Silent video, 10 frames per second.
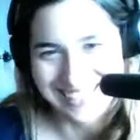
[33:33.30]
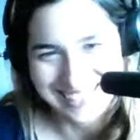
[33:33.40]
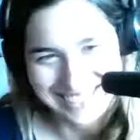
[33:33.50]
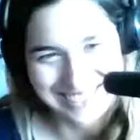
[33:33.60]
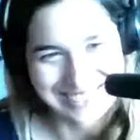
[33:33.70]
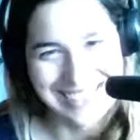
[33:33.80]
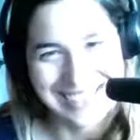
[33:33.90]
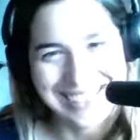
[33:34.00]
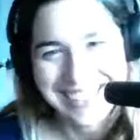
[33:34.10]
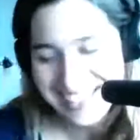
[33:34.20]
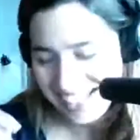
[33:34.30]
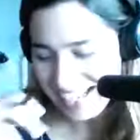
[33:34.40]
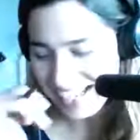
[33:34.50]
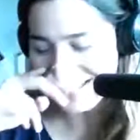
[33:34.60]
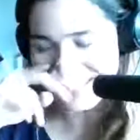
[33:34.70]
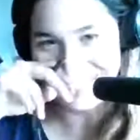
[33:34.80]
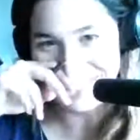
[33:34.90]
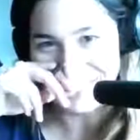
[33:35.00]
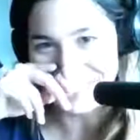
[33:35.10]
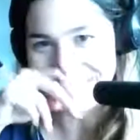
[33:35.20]
Okay.
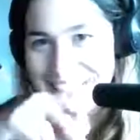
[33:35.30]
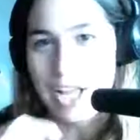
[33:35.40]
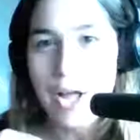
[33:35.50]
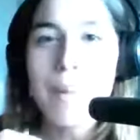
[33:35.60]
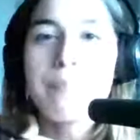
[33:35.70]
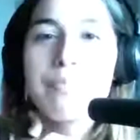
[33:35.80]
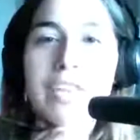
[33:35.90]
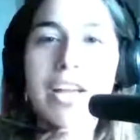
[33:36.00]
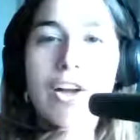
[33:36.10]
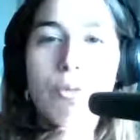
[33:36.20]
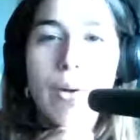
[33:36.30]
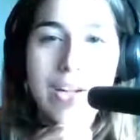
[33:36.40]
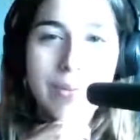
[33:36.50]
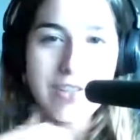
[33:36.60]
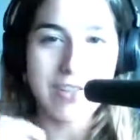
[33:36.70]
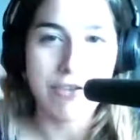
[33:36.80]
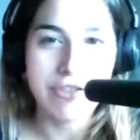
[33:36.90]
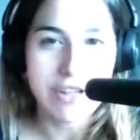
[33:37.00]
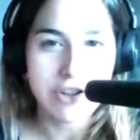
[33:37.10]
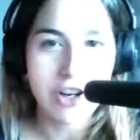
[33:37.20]
Gerald. Yeah. When was the
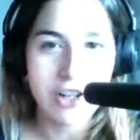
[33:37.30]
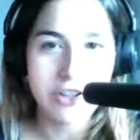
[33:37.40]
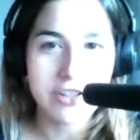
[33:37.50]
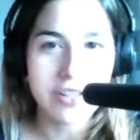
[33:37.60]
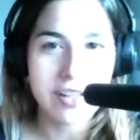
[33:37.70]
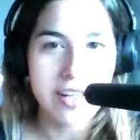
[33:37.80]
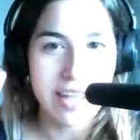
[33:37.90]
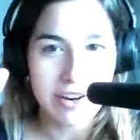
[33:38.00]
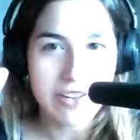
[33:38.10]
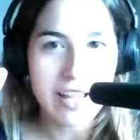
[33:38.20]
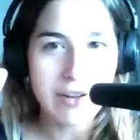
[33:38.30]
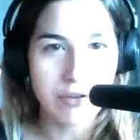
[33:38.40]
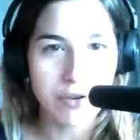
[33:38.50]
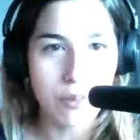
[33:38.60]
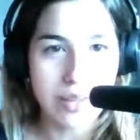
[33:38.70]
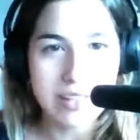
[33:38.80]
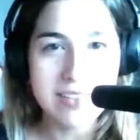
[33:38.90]
flesh-colored hairnet for wigs